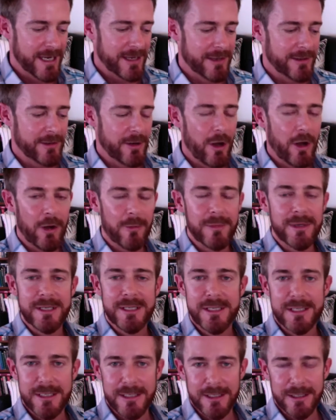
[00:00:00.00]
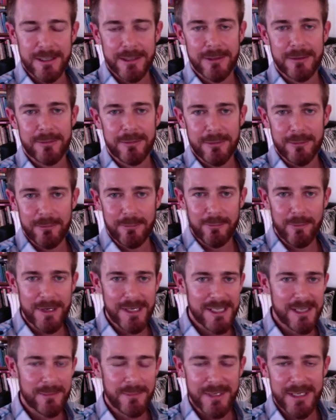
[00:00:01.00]
done hummus
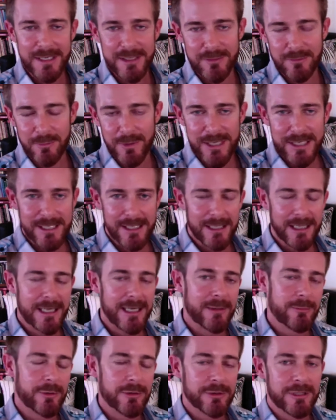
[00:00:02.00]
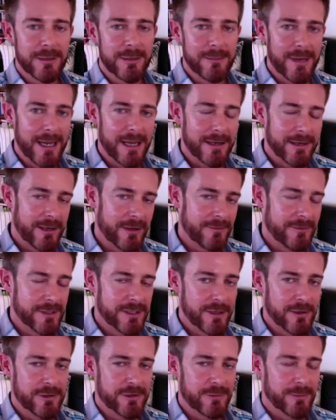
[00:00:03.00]
recipes recently and put them out over
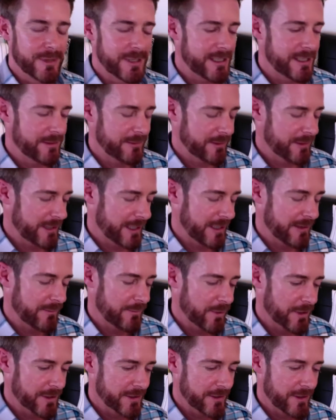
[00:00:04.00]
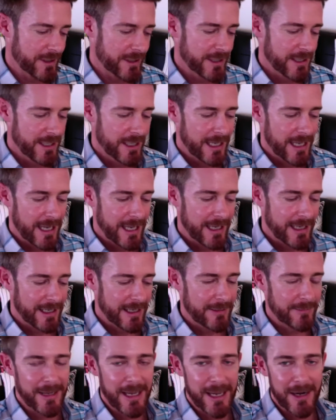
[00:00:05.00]
social media and whatnot.
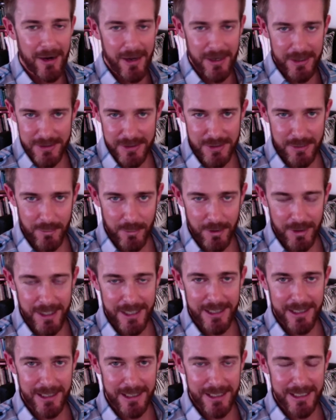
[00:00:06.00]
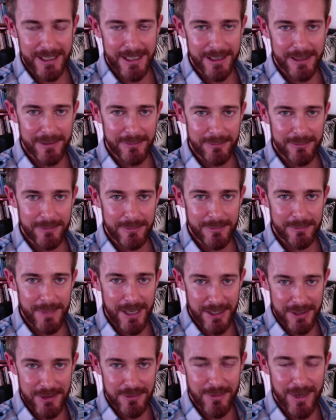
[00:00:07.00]
And I used to work in a
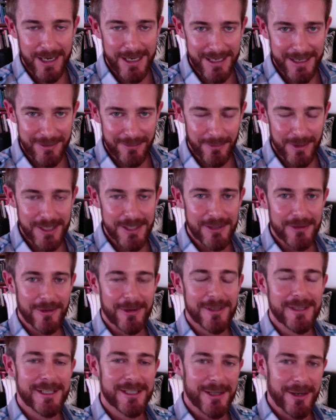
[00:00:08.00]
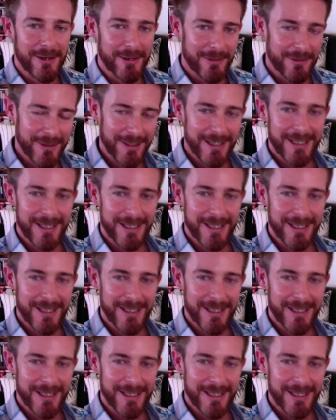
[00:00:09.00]
Mediterranean restaurant, so